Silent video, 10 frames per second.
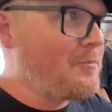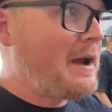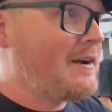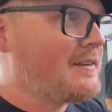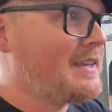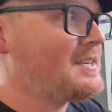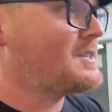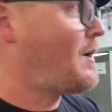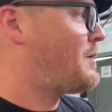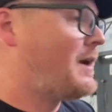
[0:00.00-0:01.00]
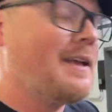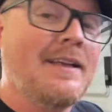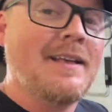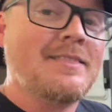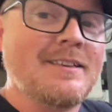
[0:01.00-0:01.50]
apparently. So anyway,
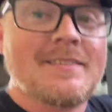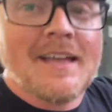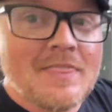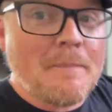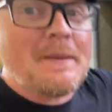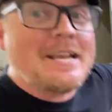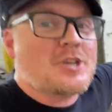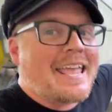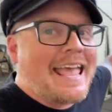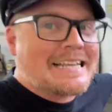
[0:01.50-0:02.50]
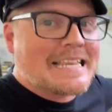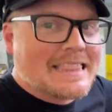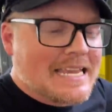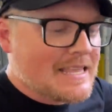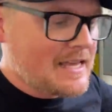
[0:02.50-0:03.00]
the big gigantic
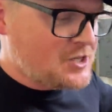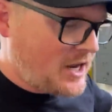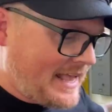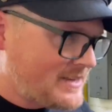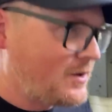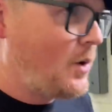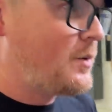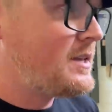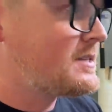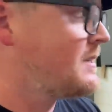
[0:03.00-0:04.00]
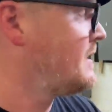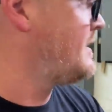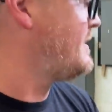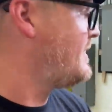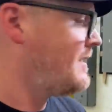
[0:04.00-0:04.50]
thing that John has on hold is
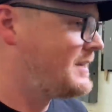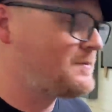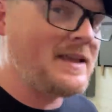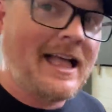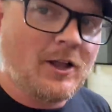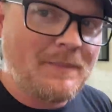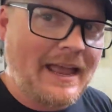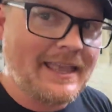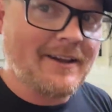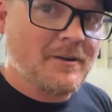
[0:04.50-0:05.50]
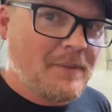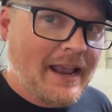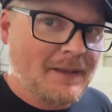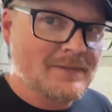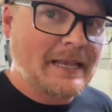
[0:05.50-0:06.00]
being held back here in
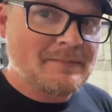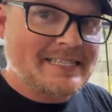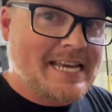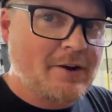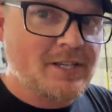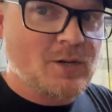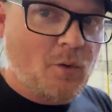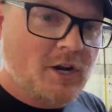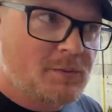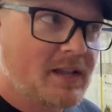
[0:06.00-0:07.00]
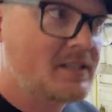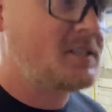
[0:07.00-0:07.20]
Pam's secret storage because